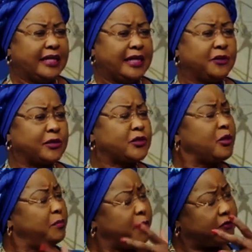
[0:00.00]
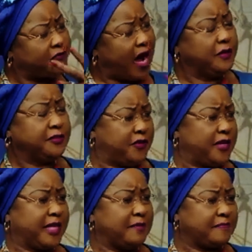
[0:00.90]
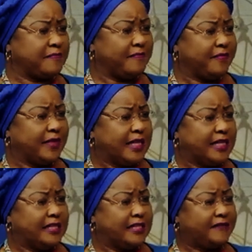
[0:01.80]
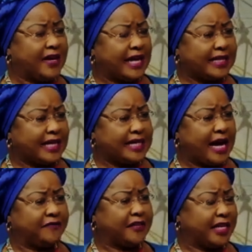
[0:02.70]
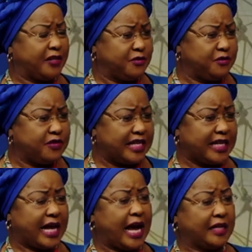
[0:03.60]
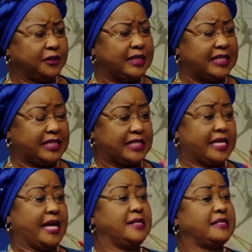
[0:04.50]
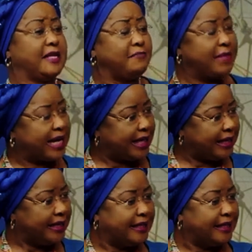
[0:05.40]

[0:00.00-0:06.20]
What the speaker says: it was so profound for them. The fact that African Union had actually sent somebody